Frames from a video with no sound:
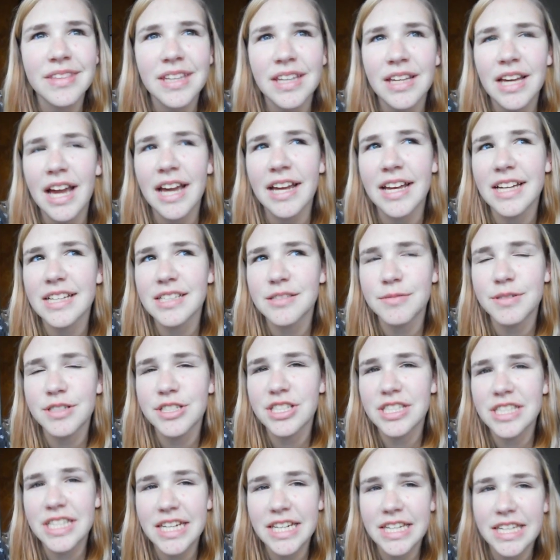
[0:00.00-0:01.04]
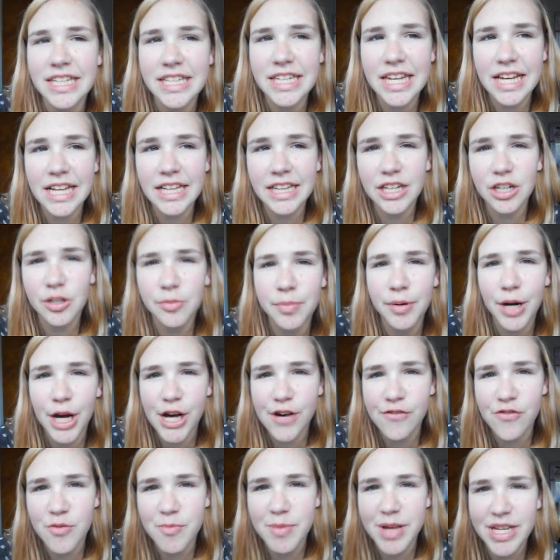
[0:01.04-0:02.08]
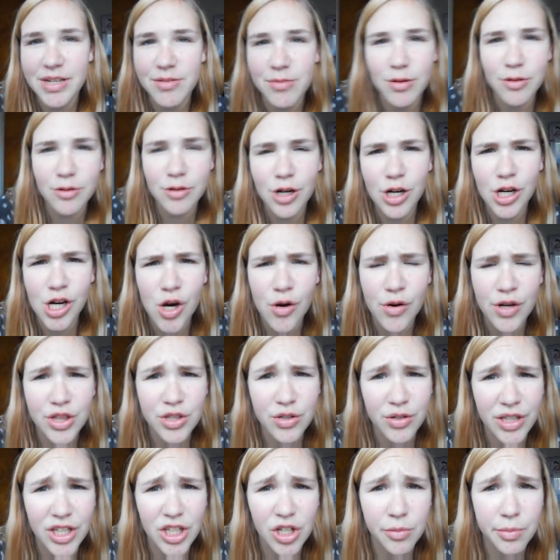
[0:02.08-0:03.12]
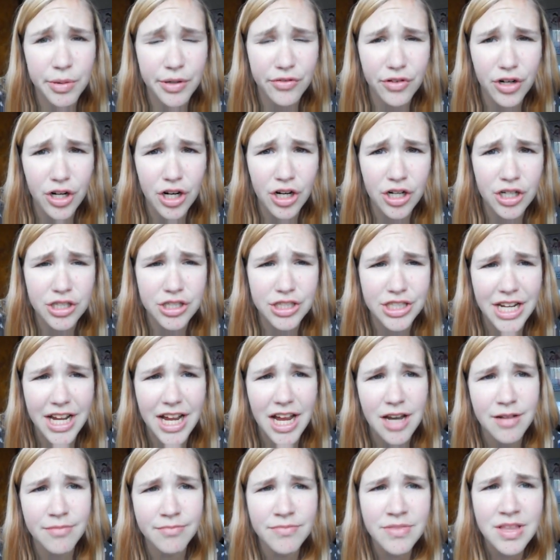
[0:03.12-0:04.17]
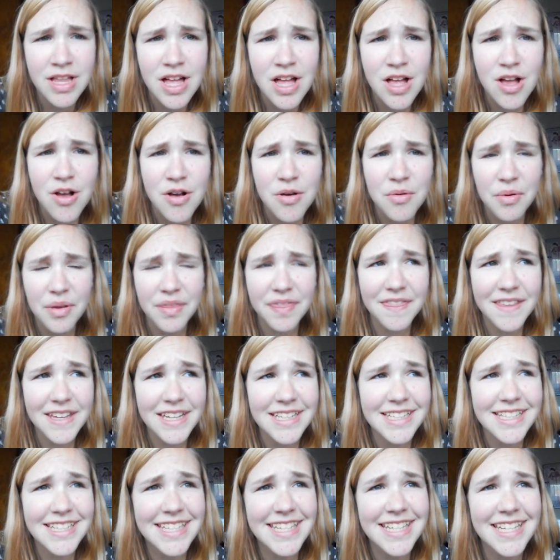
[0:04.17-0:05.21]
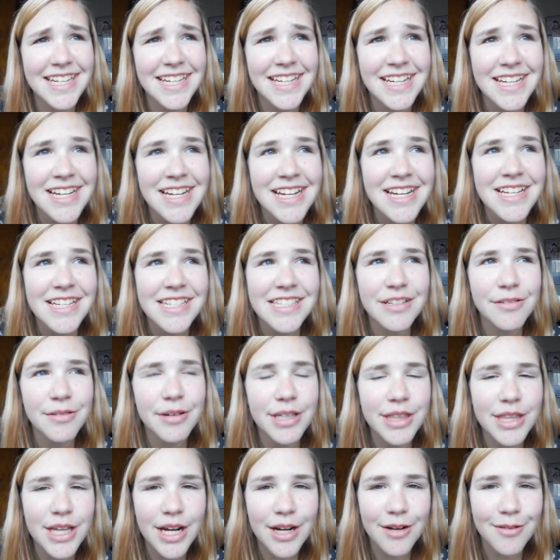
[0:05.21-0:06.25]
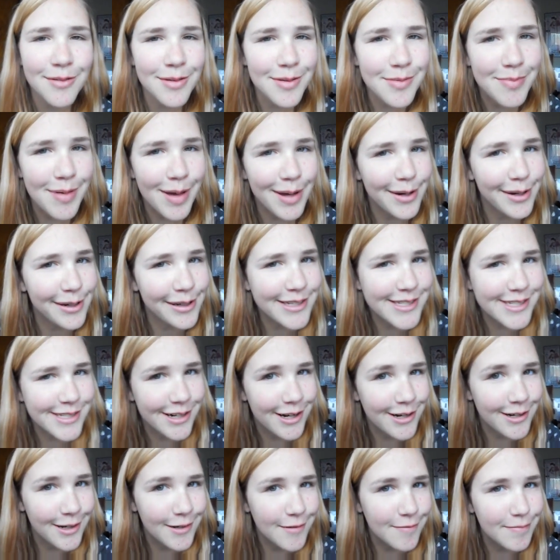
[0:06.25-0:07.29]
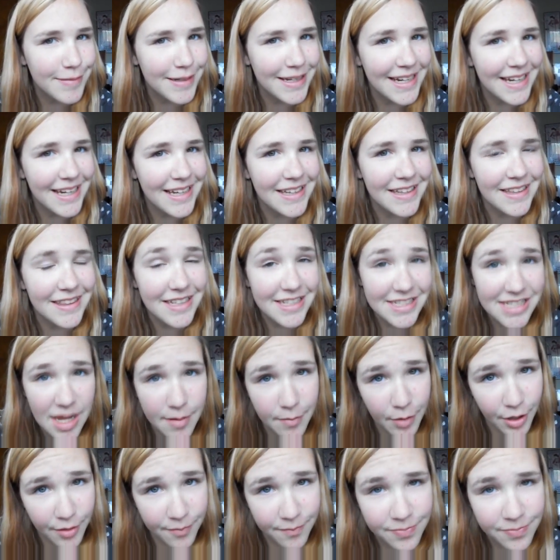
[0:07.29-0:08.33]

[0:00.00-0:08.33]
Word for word: I guess we just need to take a little break from it. We were all going through a little bit of a harsh time with this so we thought it would be better to start up in the summer.